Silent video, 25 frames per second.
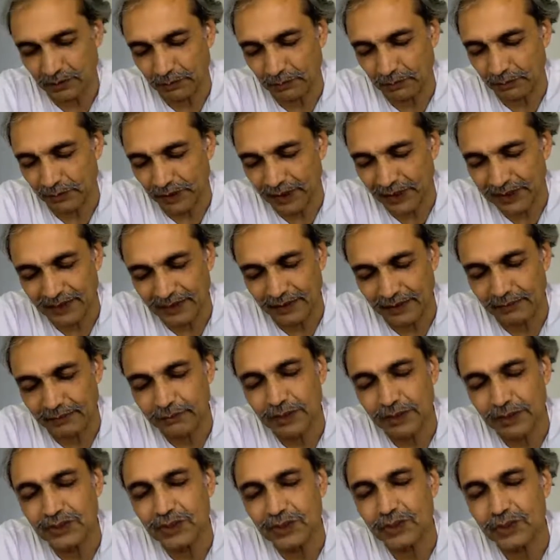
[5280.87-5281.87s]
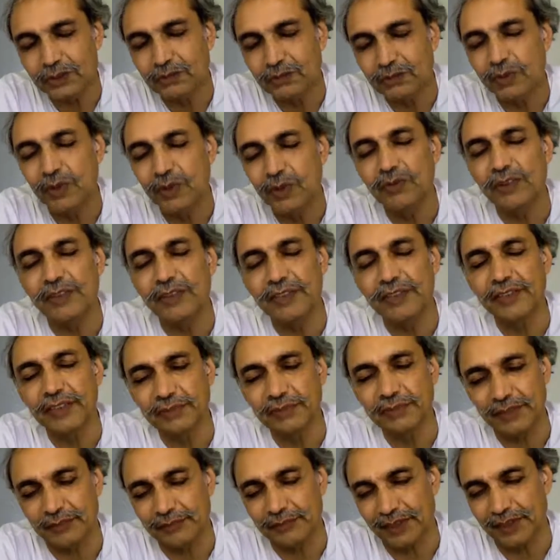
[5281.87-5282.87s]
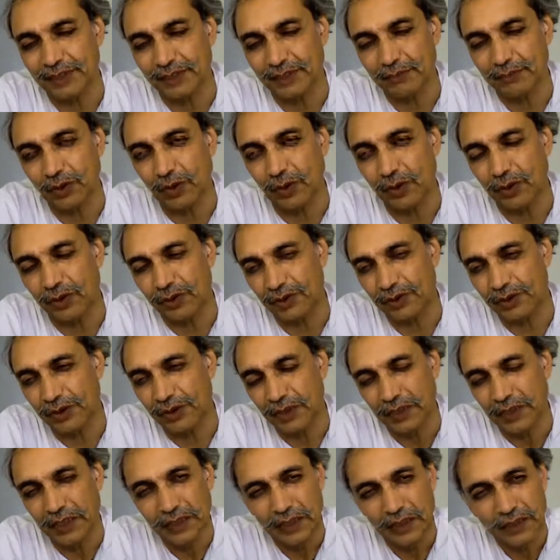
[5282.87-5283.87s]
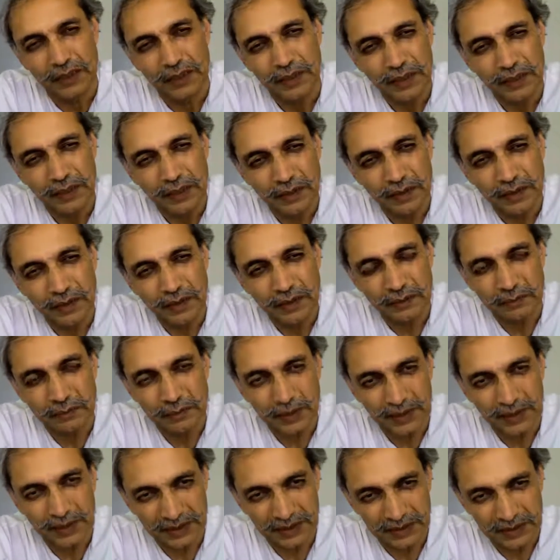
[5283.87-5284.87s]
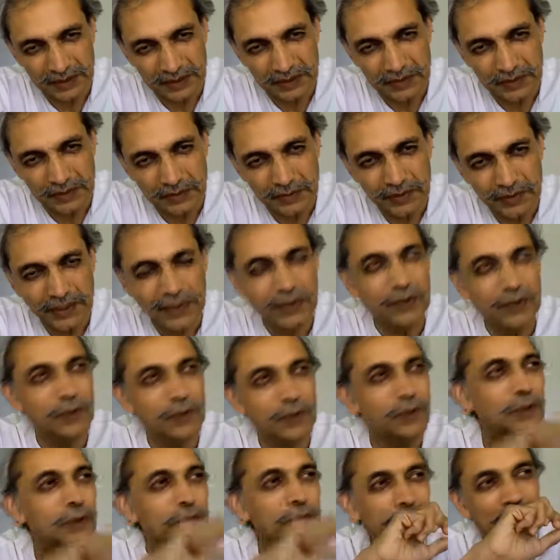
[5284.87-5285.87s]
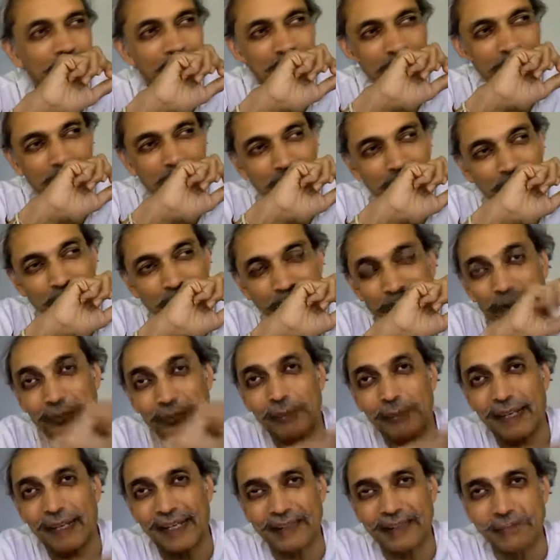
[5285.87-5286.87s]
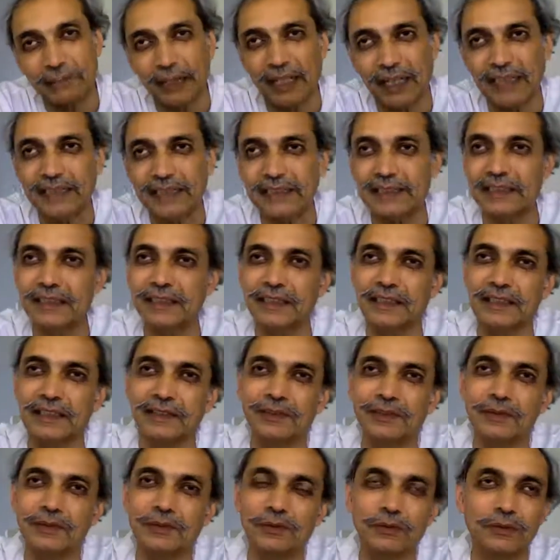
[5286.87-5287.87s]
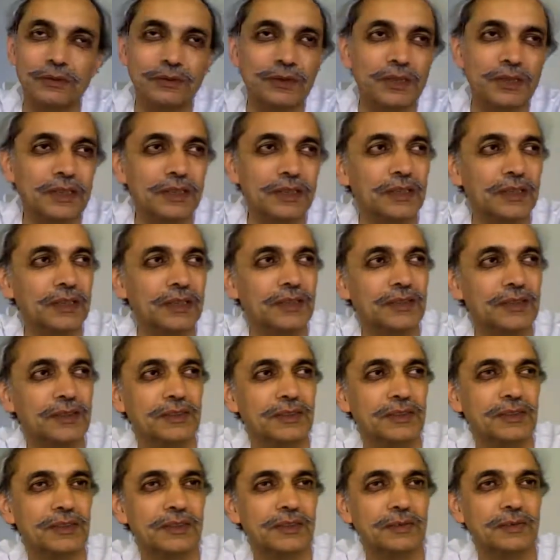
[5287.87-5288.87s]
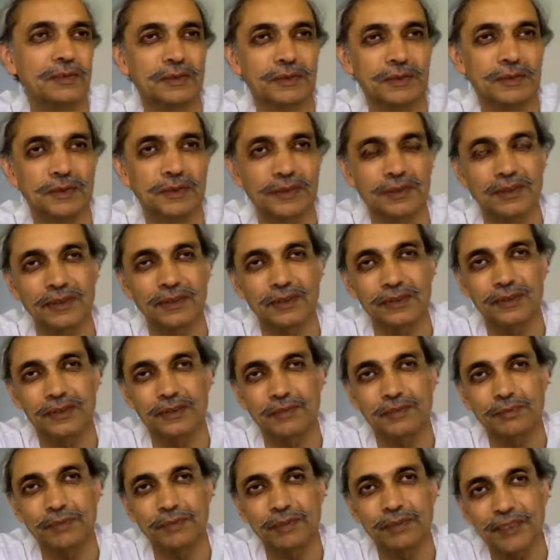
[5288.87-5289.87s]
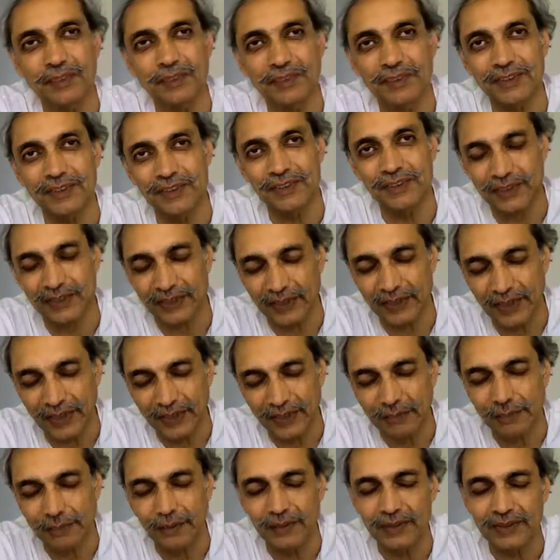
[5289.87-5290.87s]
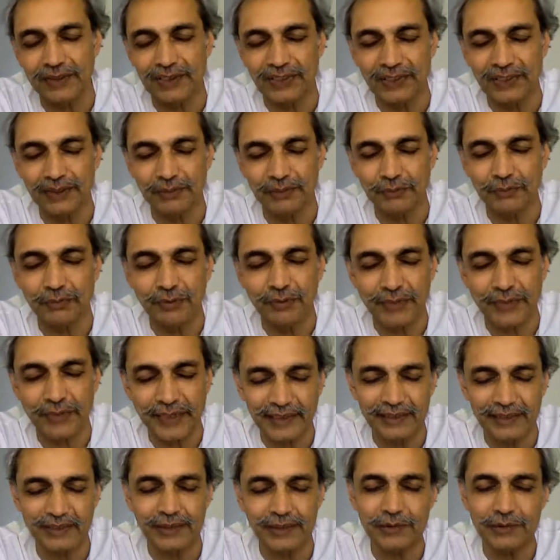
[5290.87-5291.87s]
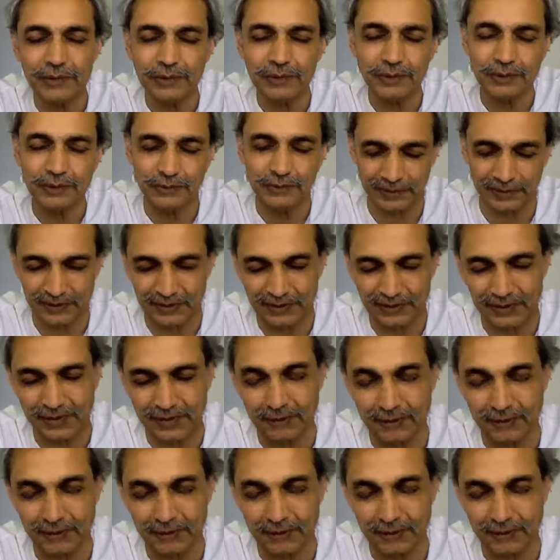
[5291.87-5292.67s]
break them, but you move away from them. But we know that through backbiting and through words, the previous disciples break the gurus. We